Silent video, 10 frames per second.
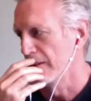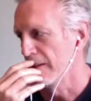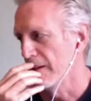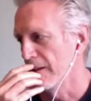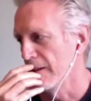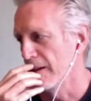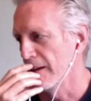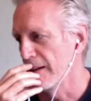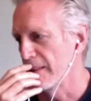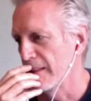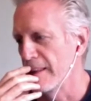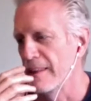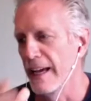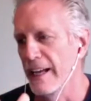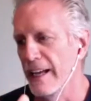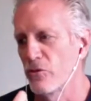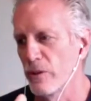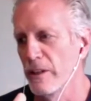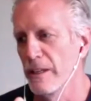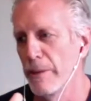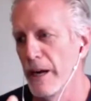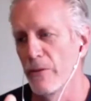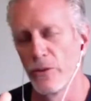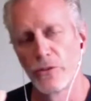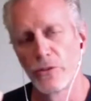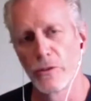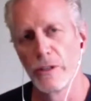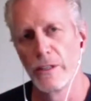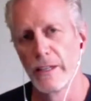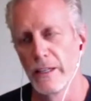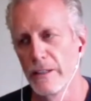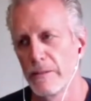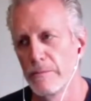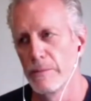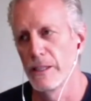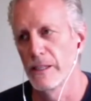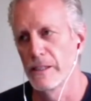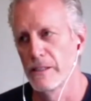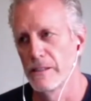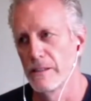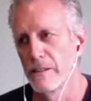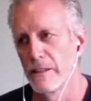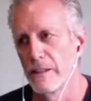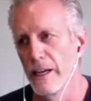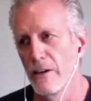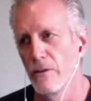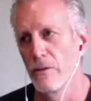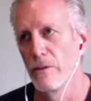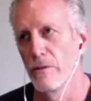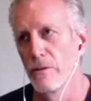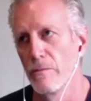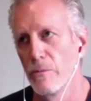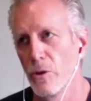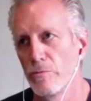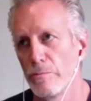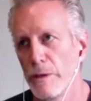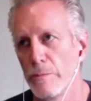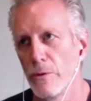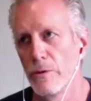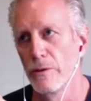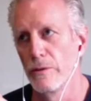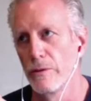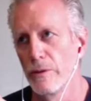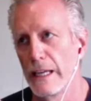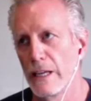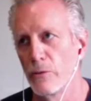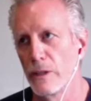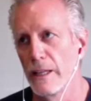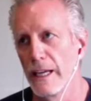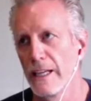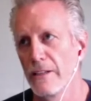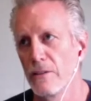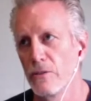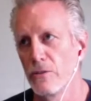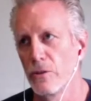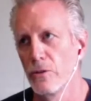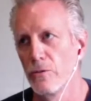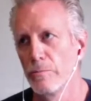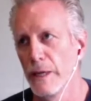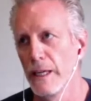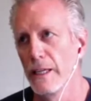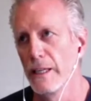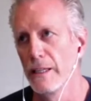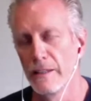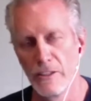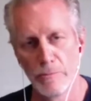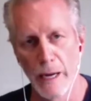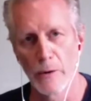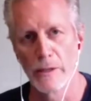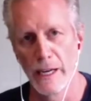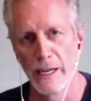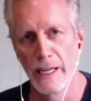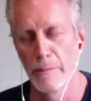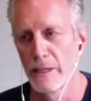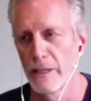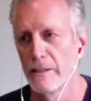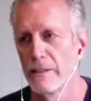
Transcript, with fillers: you know, I think that's really a powerful storytelling because now most people can relate to being in these power dynamic